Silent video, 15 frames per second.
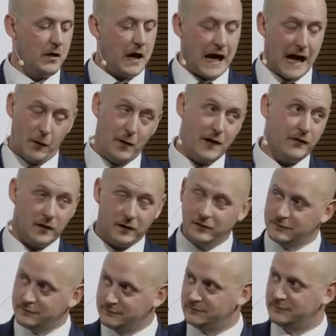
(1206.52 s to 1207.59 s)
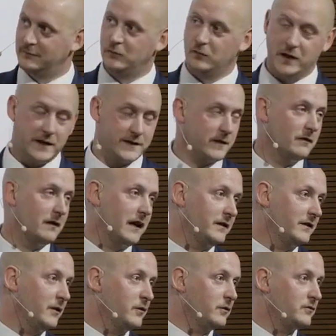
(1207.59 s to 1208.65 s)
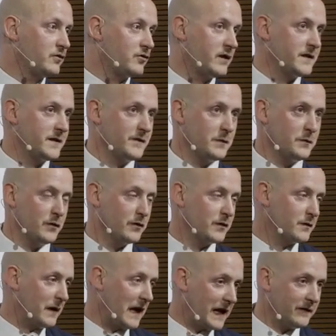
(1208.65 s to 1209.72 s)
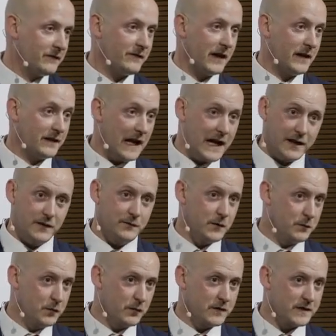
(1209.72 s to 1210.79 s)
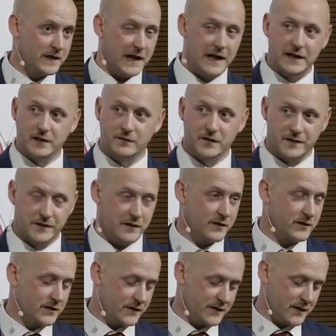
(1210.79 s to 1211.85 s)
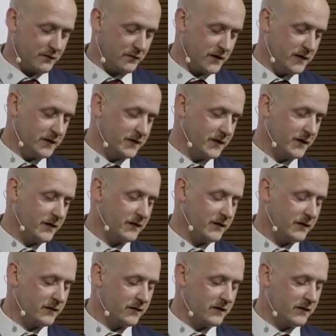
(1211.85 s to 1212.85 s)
however, we still had no trace of the books. We hadn't found any of the books in any of the searches that we had